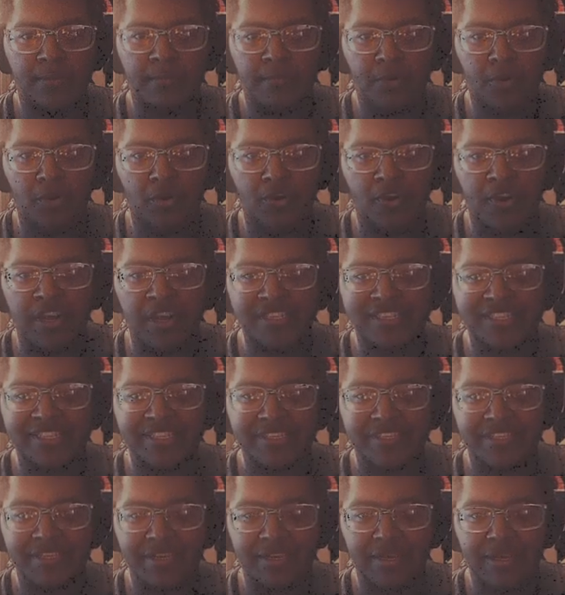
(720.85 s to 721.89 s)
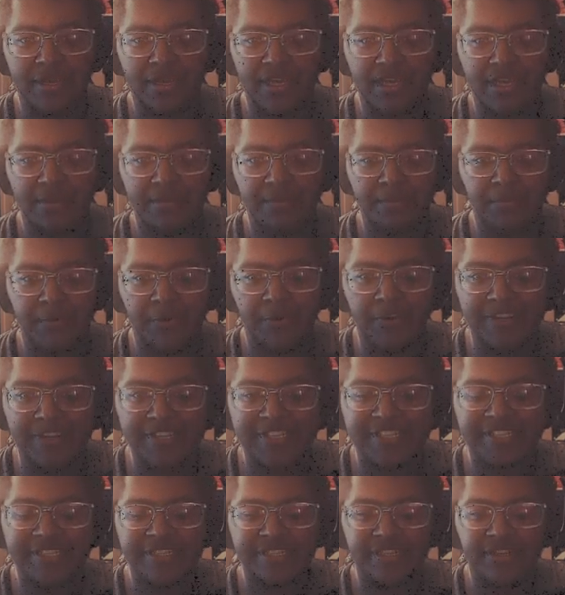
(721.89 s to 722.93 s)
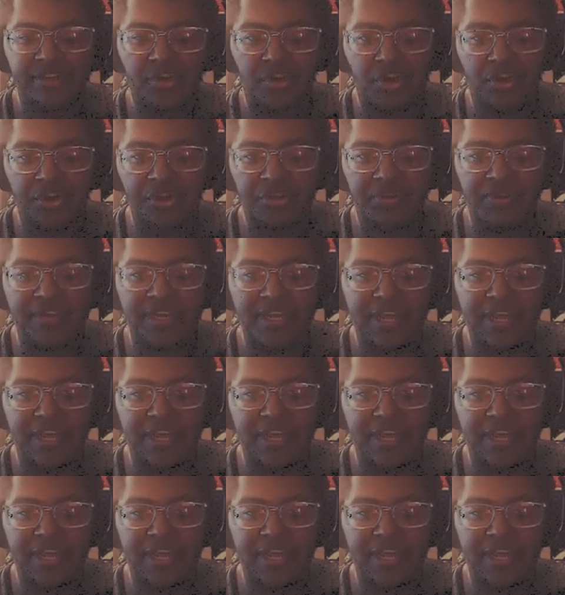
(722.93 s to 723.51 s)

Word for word: Boris? Boris? Are you in